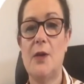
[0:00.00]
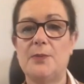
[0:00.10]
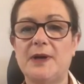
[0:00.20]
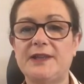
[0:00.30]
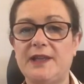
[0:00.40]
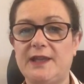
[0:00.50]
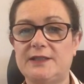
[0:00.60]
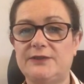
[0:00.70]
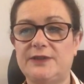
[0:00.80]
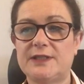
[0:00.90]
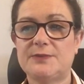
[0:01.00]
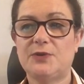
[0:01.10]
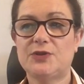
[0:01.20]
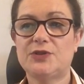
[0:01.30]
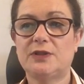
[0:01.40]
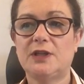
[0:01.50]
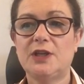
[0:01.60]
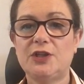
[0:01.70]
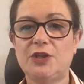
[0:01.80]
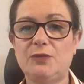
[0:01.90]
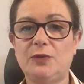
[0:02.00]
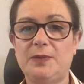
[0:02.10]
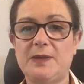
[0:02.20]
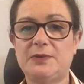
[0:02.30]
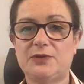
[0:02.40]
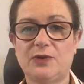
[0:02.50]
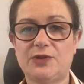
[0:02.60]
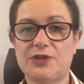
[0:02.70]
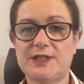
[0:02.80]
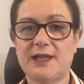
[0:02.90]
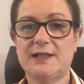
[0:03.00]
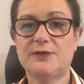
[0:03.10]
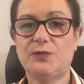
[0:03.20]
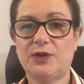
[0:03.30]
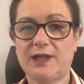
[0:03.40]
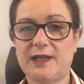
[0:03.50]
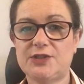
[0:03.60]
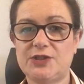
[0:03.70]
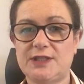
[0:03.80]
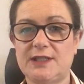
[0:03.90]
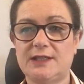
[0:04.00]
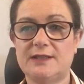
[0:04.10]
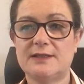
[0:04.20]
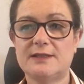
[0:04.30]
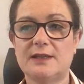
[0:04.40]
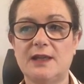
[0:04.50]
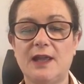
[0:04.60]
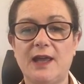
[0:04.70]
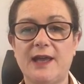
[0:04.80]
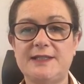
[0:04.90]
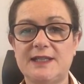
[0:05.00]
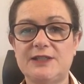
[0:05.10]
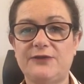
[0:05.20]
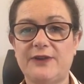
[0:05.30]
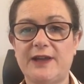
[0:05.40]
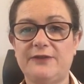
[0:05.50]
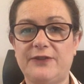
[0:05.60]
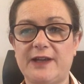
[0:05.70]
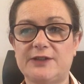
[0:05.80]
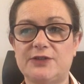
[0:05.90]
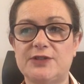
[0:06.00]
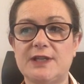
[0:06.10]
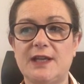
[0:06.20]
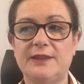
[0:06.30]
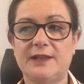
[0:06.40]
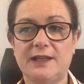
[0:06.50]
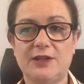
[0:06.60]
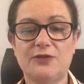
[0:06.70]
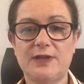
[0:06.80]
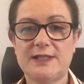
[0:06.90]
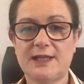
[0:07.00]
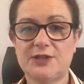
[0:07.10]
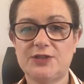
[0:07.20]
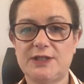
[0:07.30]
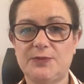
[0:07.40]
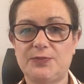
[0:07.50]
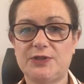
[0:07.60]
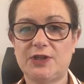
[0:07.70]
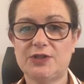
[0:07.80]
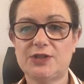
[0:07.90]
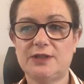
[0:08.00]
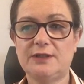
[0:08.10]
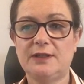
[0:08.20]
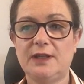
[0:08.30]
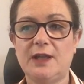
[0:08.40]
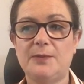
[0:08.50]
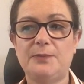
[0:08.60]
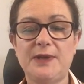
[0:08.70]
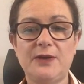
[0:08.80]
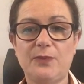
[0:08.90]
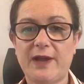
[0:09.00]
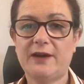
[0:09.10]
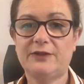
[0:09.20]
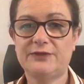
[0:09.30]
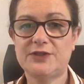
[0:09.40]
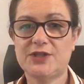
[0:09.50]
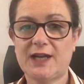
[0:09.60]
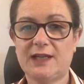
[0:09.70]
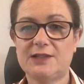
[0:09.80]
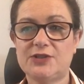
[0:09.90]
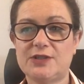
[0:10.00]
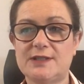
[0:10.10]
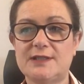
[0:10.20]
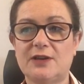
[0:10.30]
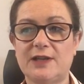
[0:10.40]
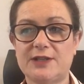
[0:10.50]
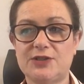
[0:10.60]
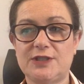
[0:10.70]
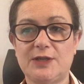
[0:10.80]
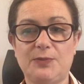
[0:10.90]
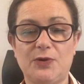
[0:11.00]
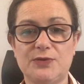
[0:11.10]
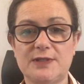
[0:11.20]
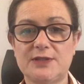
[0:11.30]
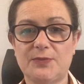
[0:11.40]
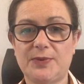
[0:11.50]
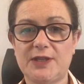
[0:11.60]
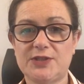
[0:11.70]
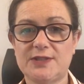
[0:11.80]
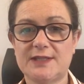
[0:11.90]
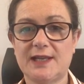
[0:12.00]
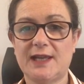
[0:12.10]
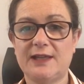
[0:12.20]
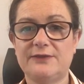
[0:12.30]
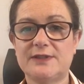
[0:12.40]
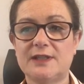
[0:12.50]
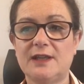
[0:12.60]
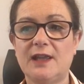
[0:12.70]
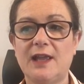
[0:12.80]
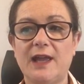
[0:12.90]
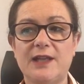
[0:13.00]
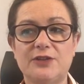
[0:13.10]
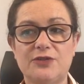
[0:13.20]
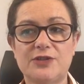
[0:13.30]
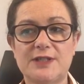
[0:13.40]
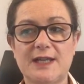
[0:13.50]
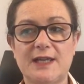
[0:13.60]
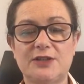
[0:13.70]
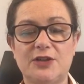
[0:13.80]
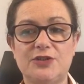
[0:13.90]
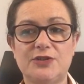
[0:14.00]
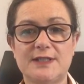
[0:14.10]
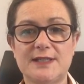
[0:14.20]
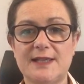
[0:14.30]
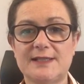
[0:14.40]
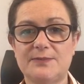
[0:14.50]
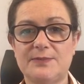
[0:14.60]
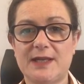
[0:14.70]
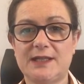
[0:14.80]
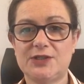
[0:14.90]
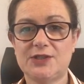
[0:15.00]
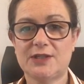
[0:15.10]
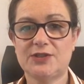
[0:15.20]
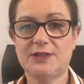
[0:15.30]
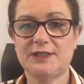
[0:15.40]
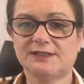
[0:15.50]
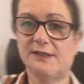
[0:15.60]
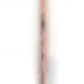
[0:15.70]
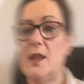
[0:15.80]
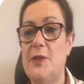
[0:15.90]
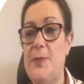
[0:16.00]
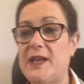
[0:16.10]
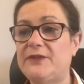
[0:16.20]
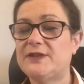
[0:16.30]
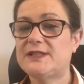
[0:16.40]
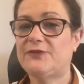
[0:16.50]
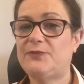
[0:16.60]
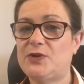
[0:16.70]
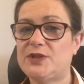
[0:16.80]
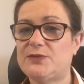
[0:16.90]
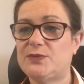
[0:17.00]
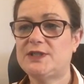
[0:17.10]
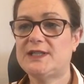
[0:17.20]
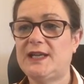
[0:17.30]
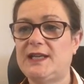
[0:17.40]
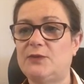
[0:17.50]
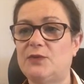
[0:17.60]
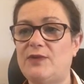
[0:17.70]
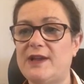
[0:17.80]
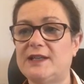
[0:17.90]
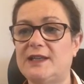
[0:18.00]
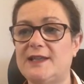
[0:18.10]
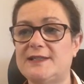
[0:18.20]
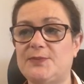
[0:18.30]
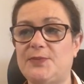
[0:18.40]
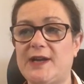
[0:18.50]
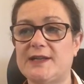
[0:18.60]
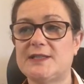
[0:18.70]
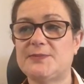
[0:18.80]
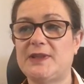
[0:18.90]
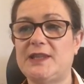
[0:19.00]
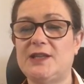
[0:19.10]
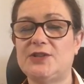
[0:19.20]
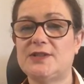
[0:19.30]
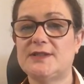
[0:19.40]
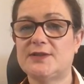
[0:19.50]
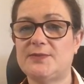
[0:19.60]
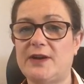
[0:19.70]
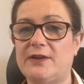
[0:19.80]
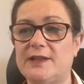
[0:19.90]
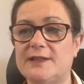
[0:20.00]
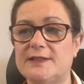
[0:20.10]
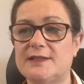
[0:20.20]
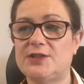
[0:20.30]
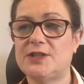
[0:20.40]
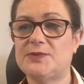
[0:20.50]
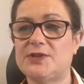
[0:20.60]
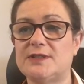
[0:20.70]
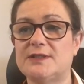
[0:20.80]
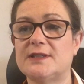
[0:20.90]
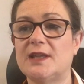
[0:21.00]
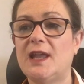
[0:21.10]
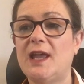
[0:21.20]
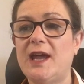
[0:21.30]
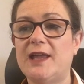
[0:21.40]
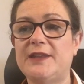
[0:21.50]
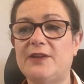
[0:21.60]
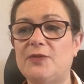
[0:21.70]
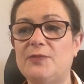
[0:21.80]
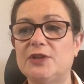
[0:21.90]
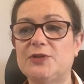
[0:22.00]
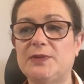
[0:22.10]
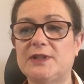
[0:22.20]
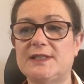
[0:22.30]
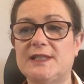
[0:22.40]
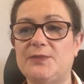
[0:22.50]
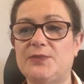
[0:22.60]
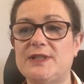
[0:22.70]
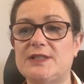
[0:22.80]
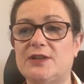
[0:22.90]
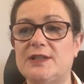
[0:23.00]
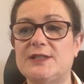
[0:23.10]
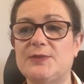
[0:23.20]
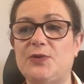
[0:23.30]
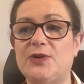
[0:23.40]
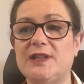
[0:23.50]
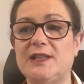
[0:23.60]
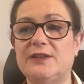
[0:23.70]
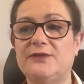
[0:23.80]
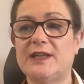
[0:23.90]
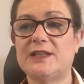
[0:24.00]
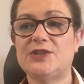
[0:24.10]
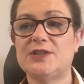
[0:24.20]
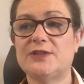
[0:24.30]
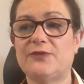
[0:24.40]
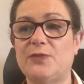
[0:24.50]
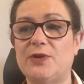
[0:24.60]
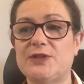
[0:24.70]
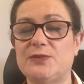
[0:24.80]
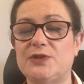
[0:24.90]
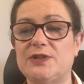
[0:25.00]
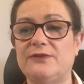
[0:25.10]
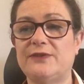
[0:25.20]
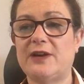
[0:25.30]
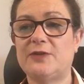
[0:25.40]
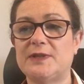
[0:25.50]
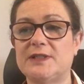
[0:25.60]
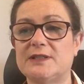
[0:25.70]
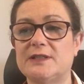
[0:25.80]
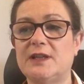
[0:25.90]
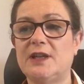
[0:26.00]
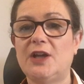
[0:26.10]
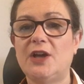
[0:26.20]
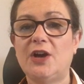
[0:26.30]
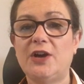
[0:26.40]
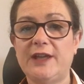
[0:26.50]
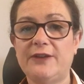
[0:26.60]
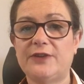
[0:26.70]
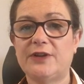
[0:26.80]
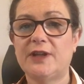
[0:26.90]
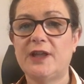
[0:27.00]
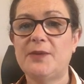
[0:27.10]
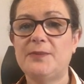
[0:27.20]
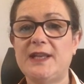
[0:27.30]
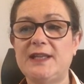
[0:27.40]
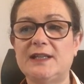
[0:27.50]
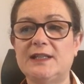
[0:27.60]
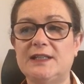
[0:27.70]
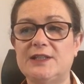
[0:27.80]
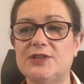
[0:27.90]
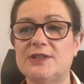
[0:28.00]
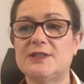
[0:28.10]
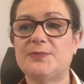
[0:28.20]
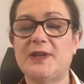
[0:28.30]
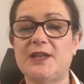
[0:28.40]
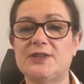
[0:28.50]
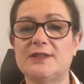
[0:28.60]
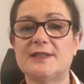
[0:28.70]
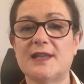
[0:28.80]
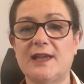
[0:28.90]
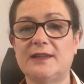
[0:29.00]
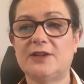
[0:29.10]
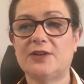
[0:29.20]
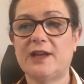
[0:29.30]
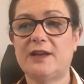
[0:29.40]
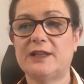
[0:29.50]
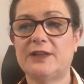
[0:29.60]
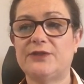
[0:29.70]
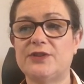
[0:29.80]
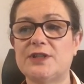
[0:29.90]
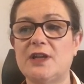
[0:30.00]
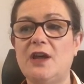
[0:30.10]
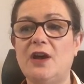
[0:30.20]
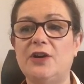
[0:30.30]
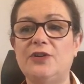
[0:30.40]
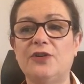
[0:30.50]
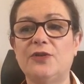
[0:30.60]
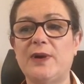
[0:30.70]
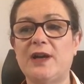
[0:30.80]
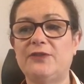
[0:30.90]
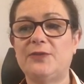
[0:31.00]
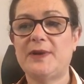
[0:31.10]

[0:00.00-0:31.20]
By the end of this module, you will be able to understand what exudate is, identify factors that increase exudate production, be aware of the challenges exudate poses on patients' lives, and understand how to assess and manage exudate. The benefits of moist wound healing were recognised and practised by the ancient Sumerians and Egyptians, and there are multiple contemporary studies supporting the advantages of moist wound environment. However, many clinicians, patients and their caregivers are not aware of the